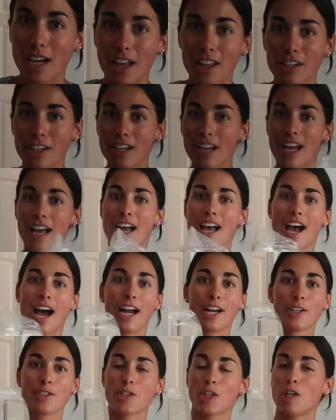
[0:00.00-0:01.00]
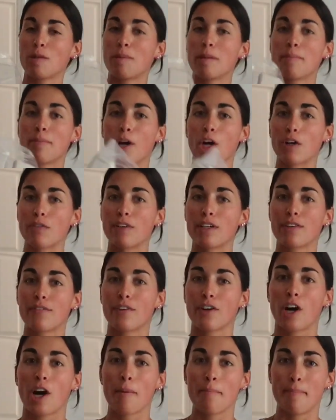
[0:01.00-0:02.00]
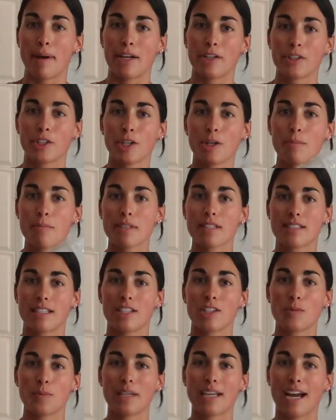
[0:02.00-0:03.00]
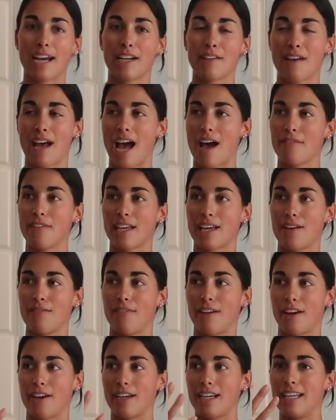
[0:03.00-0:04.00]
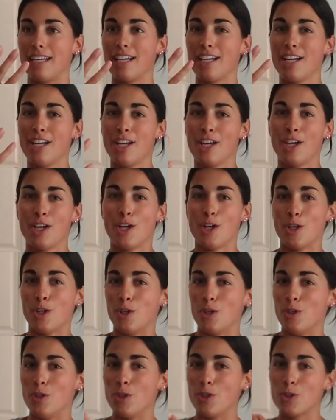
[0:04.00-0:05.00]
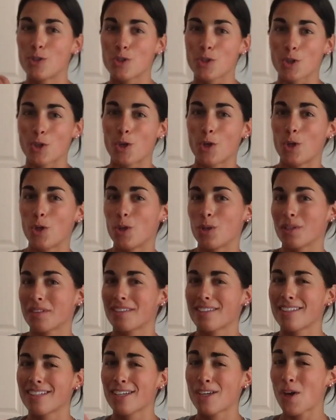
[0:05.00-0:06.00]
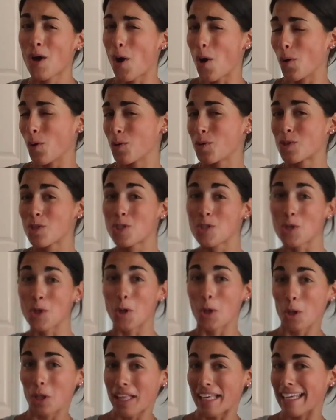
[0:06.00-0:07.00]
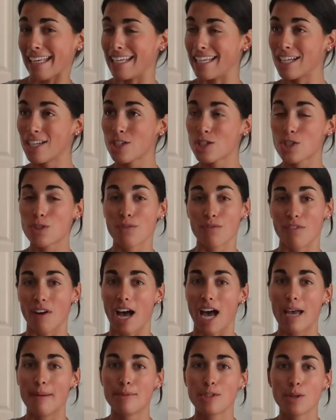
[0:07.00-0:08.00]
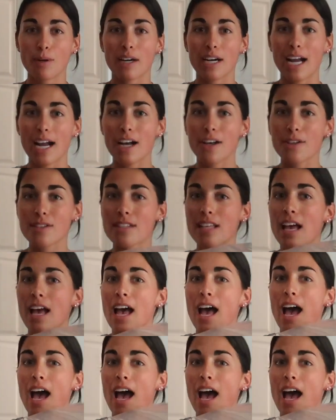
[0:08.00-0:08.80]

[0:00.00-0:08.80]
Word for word: color. I just thought it'd be perfect for our bedroom since we kind of have like a very neutral coastal-ish vibe to our house.